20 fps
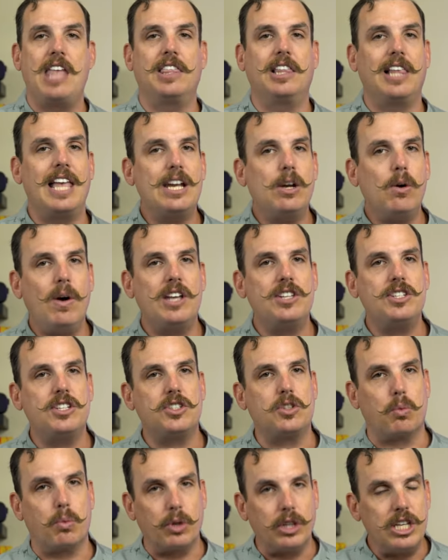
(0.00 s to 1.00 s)
and Lego
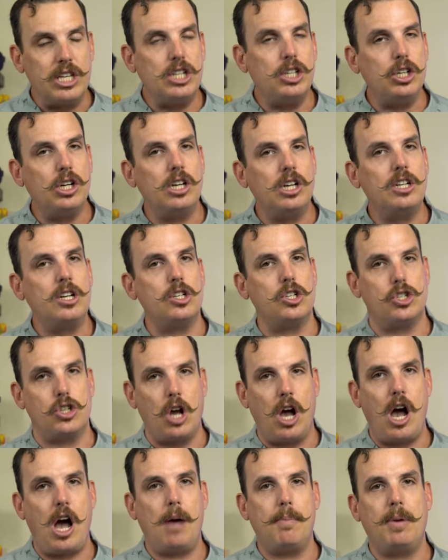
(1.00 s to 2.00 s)
does a really good
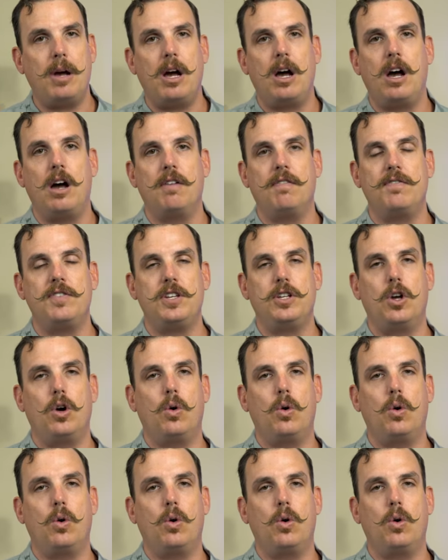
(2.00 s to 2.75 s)
job of